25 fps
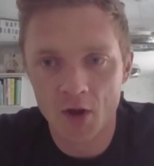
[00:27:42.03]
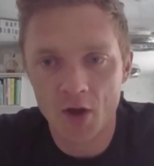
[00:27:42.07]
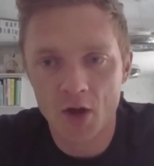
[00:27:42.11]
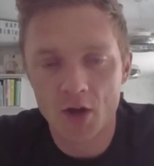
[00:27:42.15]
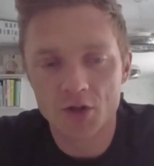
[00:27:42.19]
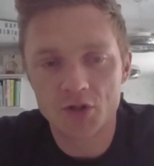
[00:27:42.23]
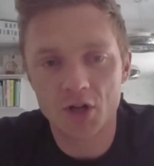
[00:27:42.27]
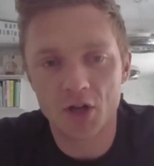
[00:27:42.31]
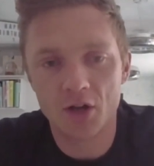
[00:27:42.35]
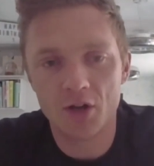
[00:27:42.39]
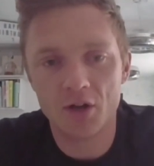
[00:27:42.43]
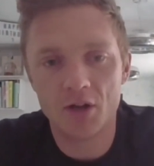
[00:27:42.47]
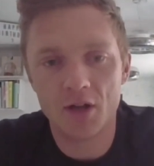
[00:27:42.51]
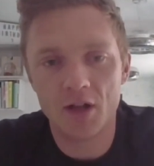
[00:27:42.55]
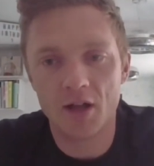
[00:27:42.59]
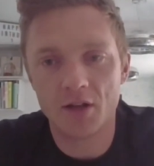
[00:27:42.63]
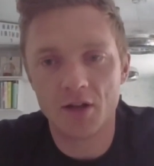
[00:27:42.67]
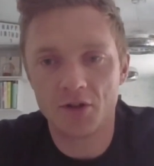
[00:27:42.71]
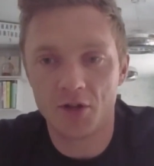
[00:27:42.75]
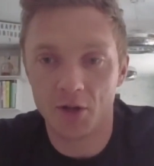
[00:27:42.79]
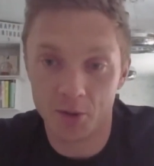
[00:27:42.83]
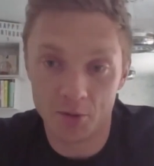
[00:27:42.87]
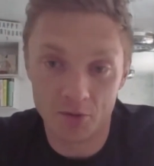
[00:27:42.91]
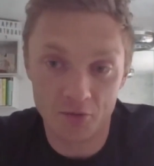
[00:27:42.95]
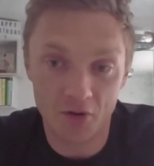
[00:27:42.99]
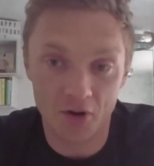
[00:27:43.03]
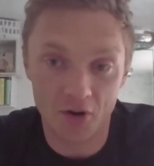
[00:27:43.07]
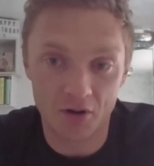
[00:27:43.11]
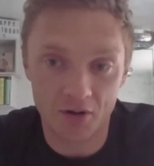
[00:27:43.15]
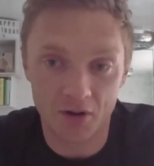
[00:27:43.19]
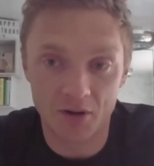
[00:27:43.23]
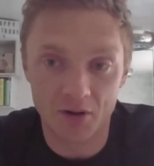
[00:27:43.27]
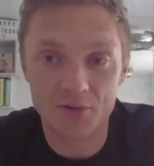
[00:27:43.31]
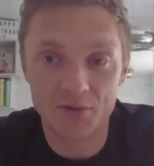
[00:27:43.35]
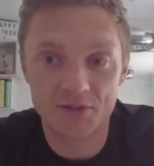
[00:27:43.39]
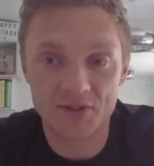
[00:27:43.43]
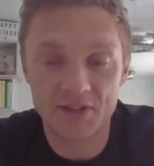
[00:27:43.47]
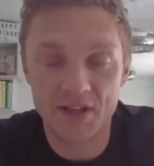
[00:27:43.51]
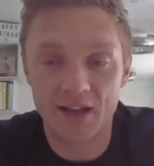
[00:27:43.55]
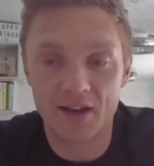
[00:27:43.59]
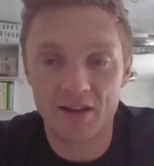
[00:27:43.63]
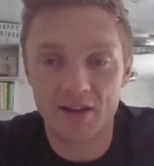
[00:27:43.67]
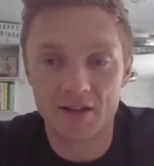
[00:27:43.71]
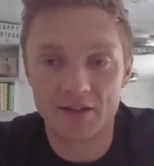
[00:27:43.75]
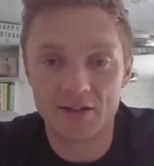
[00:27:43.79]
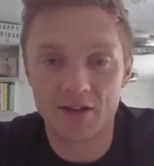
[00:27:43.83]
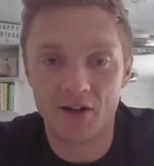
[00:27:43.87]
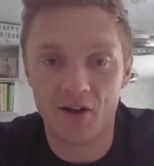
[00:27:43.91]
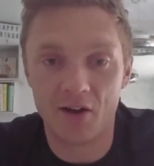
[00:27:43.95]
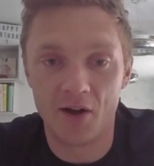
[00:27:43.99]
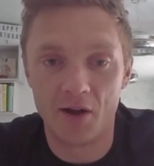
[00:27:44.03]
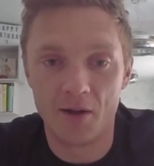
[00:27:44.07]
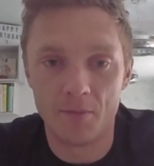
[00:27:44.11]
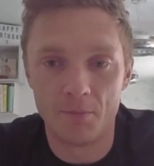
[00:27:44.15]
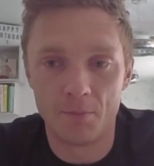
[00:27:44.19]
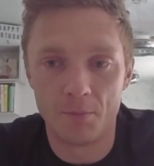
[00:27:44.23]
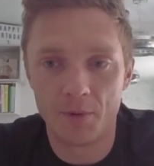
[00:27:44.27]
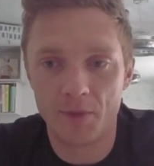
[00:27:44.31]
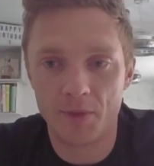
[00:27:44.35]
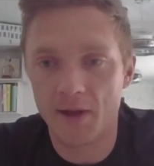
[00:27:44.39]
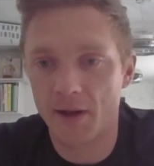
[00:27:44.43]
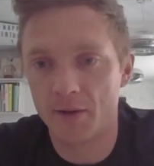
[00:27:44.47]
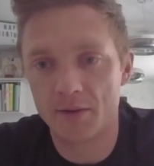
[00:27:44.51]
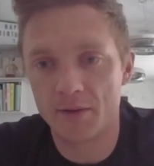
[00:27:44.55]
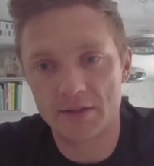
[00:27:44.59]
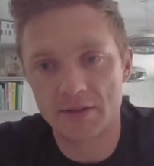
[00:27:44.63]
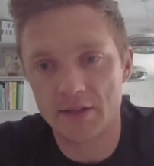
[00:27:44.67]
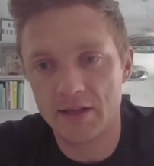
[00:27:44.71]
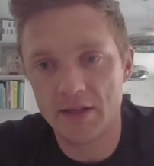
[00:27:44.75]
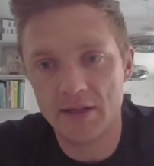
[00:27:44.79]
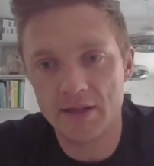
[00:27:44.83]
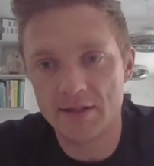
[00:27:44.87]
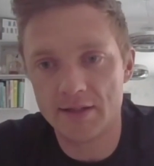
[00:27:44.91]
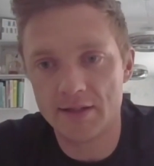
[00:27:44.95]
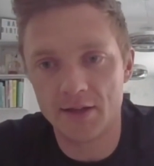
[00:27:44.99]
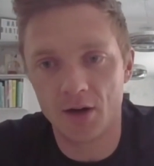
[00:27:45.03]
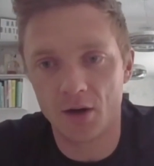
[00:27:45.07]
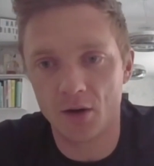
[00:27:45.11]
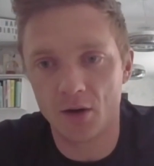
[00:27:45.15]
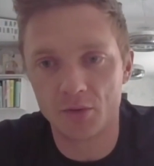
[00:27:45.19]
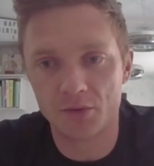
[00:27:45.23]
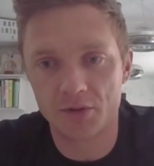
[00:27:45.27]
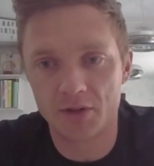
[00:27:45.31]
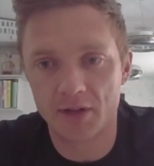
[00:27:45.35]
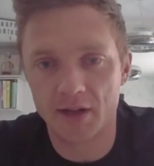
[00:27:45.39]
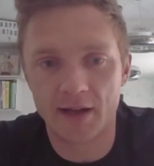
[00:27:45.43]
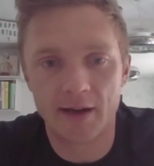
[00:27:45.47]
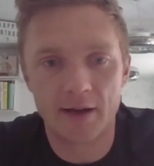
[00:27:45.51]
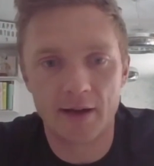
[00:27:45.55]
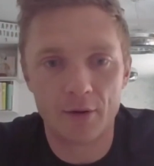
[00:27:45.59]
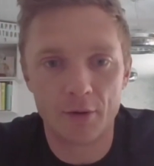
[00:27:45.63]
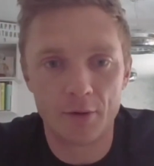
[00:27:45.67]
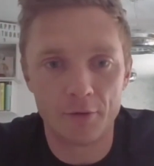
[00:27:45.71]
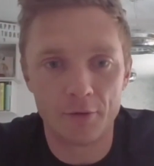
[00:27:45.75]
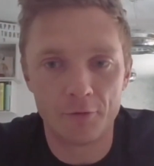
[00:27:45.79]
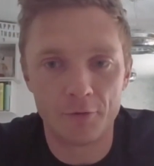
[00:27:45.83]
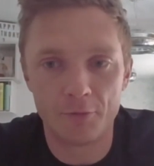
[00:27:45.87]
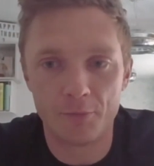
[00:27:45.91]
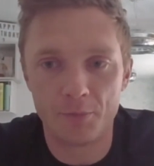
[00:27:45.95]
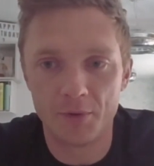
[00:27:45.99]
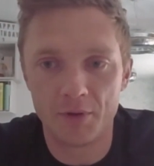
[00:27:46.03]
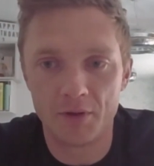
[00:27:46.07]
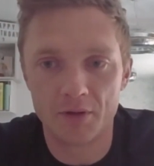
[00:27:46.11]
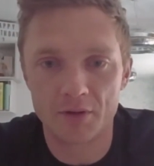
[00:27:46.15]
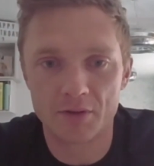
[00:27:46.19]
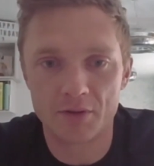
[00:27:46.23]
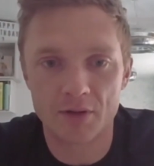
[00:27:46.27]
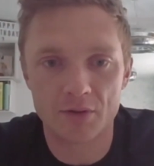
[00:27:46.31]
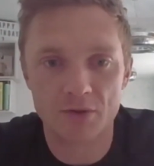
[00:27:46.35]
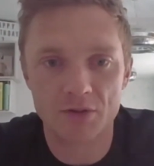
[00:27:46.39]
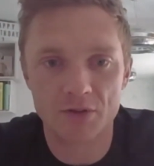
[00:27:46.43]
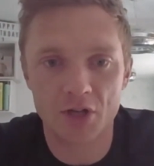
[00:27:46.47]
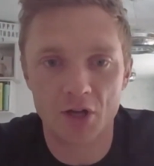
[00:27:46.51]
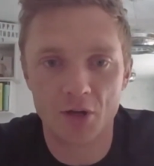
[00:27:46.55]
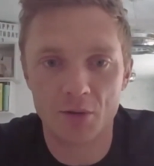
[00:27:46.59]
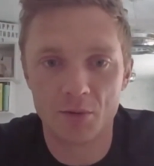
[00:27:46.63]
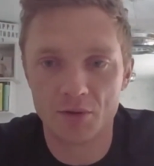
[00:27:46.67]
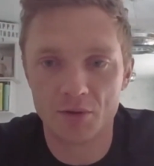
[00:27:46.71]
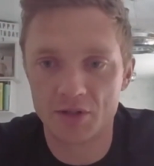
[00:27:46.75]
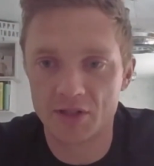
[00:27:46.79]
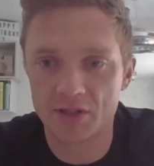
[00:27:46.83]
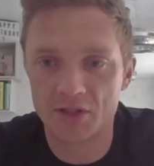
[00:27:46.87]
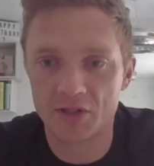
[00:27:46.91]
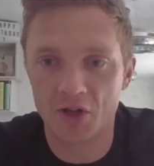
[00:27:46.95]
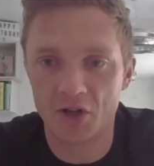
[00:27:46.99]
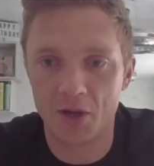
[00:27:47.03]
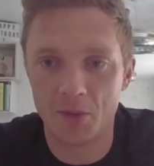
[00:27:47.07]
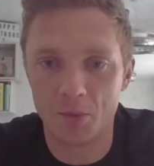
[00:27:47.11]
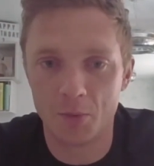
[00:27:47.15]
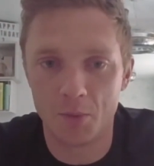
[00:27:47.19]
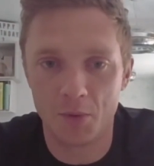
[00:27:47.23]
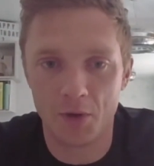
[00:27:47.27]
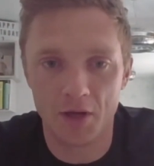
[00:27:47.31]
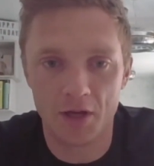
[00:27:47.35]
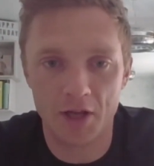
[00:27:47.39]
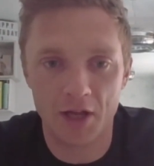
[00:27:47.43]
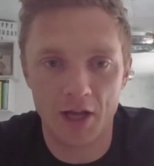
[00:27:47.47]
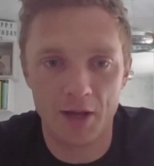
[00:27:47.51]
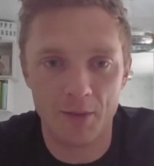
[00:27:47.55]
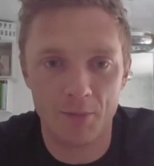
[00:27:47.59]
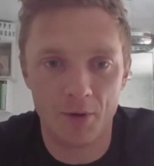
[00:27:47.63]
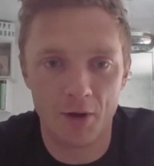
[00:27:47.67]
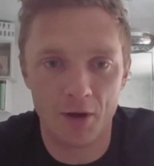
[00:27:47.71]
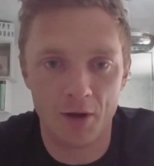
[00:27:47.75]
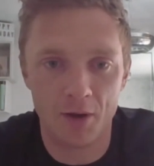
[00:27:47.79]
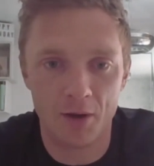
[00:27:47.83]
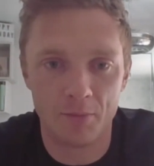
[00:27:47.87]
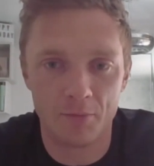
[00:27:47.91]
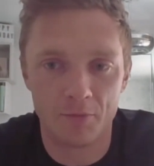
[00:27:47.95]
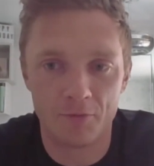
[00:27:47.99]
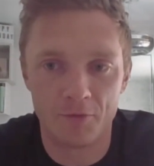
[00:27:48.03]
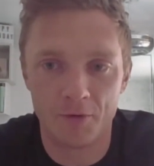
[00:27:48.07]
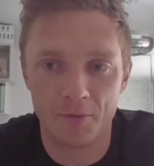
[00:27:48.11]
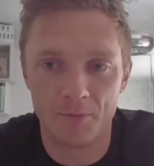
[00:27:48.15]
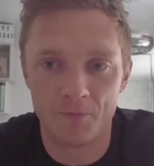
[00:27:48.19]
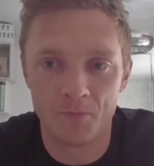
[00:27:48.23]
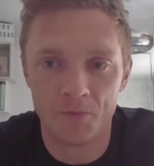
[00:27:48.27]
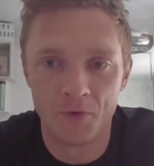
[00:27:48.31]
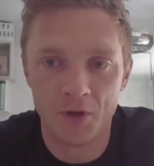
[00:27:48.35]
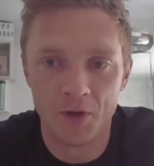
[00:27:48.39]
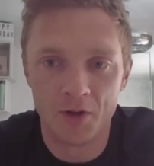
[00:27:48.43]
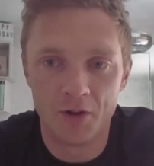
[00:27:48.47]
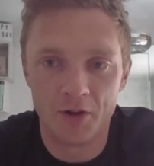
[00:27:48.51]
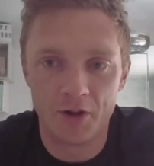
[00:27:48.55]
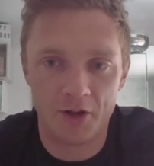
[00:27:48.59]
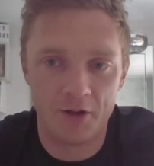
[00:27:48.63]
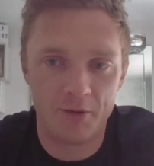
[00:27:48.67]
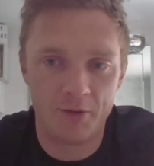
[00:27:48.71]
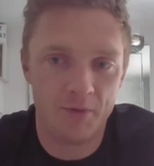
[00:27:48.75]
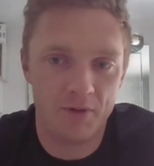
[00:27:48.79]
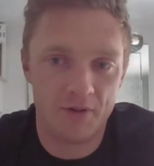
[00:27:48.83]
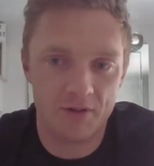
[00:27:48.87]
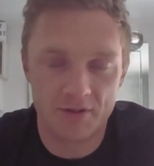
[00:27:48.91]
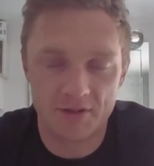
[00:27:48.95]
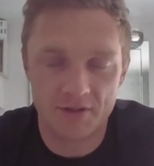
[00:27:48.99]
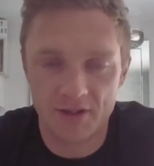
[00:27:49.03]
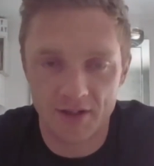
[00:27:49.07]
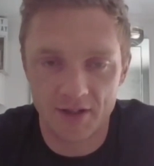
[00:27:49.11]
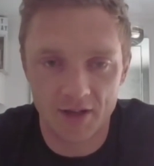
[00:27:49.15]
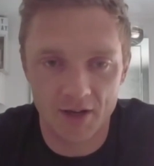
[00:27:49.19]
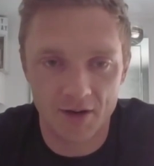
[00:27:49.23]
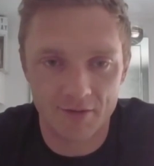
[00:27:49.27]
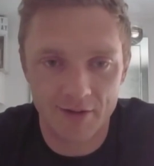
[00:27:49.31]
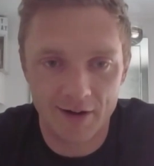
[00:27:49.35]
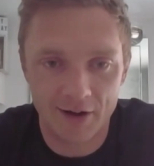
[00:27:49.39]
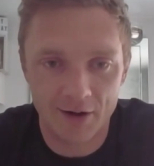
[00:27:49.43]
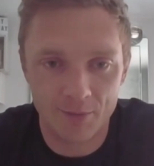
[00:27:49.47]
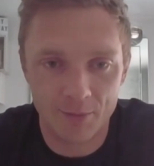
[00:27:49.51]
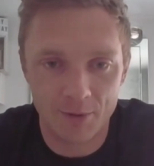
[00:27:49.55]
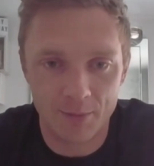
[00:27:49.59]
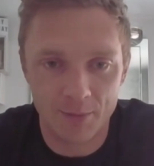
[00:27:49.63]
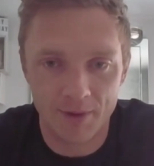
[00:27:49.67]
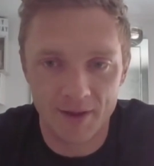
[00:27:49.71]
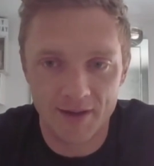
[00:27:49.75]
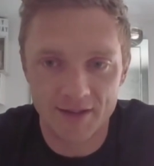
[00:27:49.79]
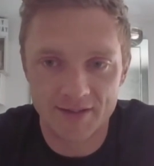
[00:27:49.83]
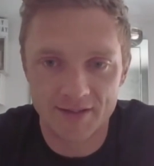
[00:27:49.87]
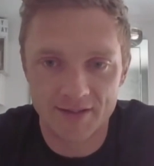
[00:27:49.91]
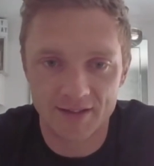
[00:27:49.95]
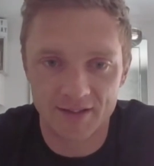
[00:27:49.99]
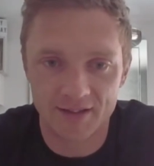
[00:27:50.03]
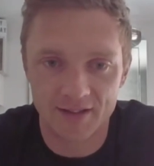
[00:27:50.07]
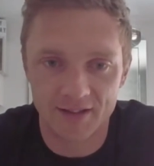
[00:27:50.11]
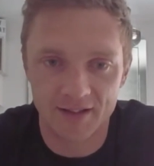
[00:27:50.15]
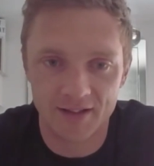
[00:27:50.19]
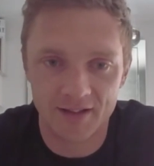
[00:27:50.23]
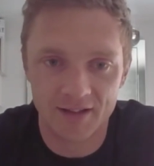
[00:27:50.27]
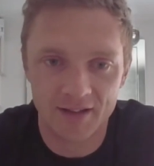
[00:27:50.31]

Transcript: So don't get me wrong, I was sad at the time, but that was an easy hole to get out of, because there was so much excitement when I came home from the community around me, basically.